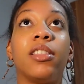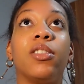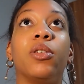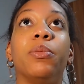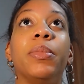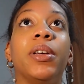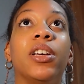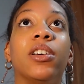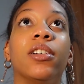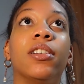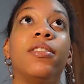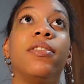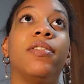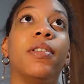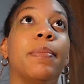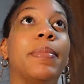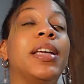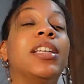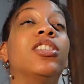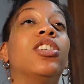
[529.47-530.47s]
They'll be good for
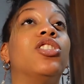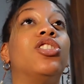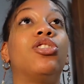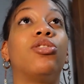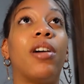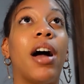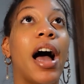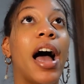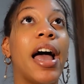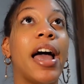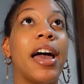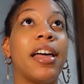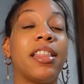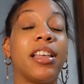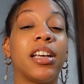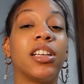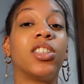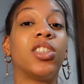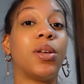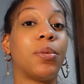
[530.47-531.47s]
me to try. I
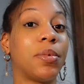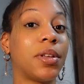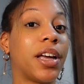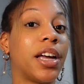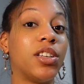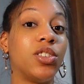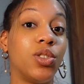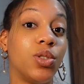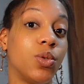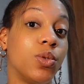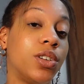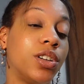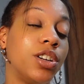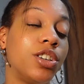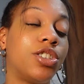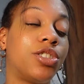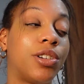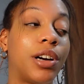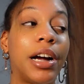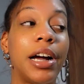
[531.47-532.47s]
think it's something I do want to
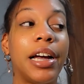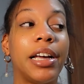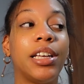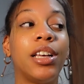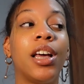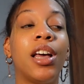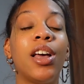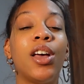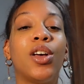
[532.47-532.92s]
try.